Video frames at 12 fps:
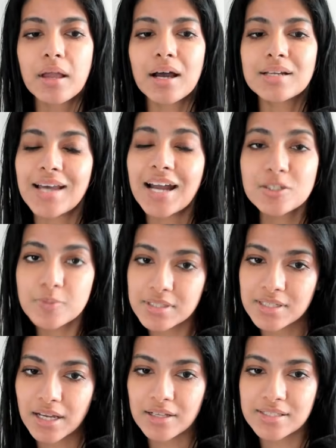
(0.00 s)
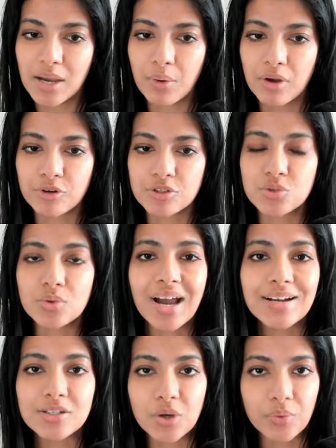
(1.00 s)
Attachment styles, however, do
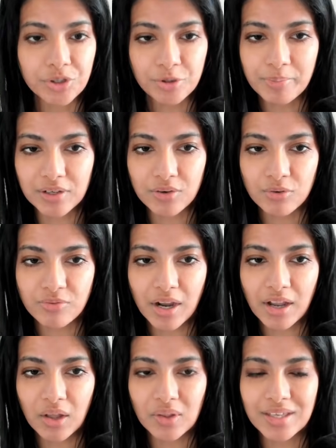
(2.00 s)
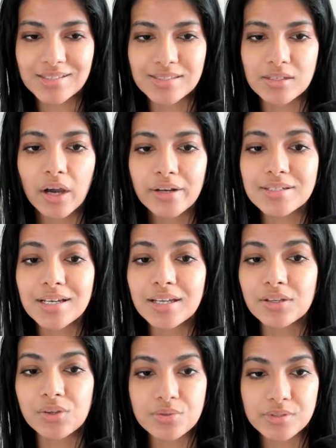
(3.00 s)
not go in your medical file. It is not a
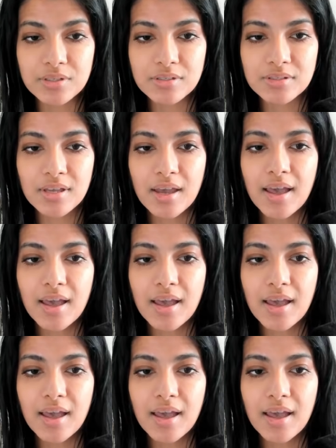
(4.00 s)
diagnosis.